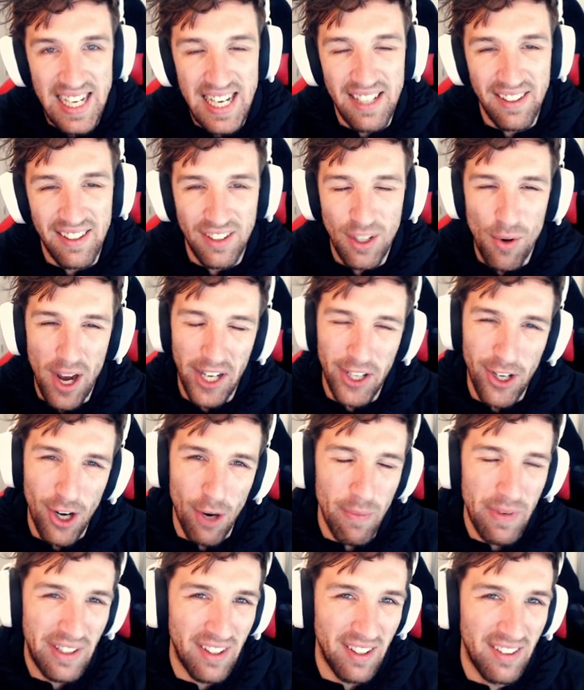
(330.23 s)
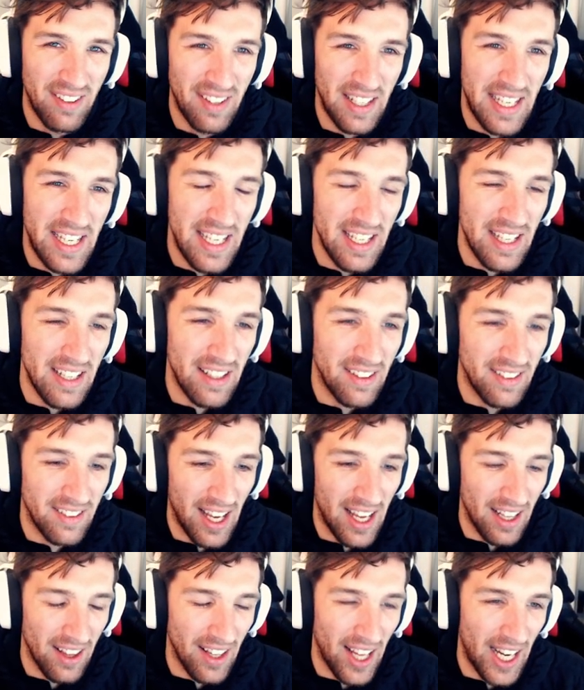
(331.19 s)
that is quite common to see is
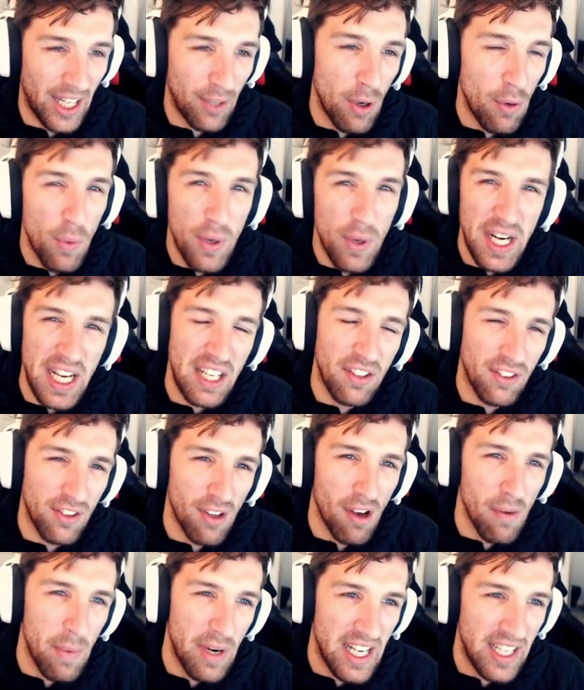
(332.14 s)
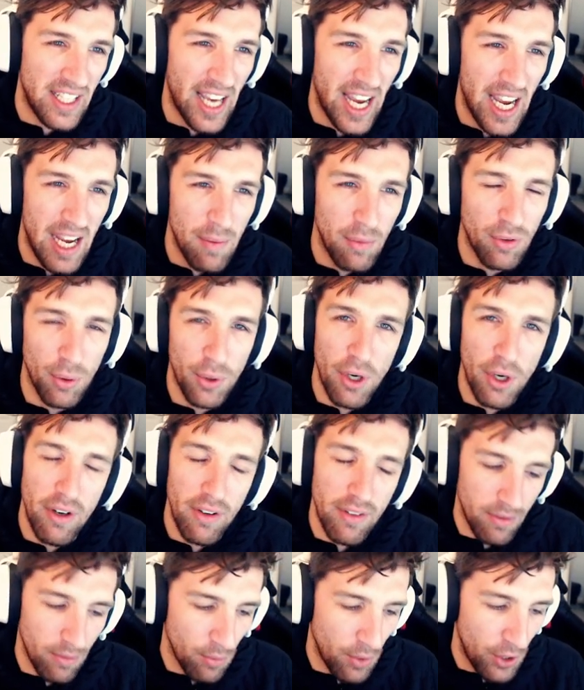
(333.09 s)
that like we're winning so many games, we're
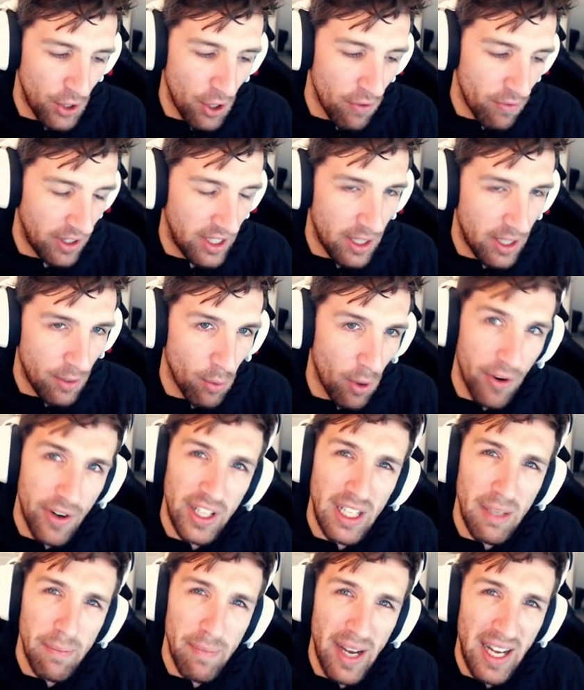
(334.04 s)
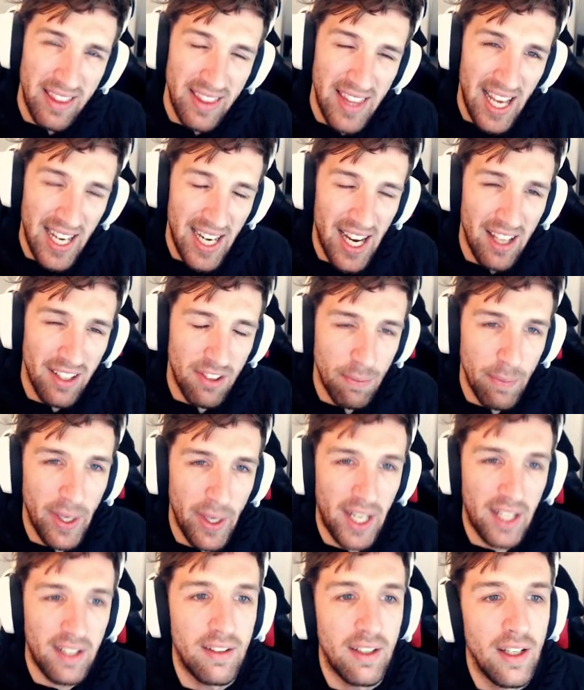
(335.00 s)
not we're not really worrying about that
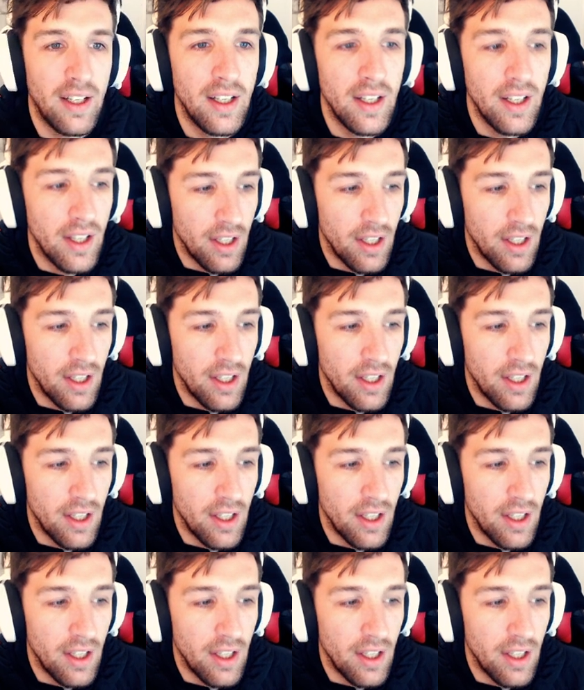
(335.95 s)
aspect.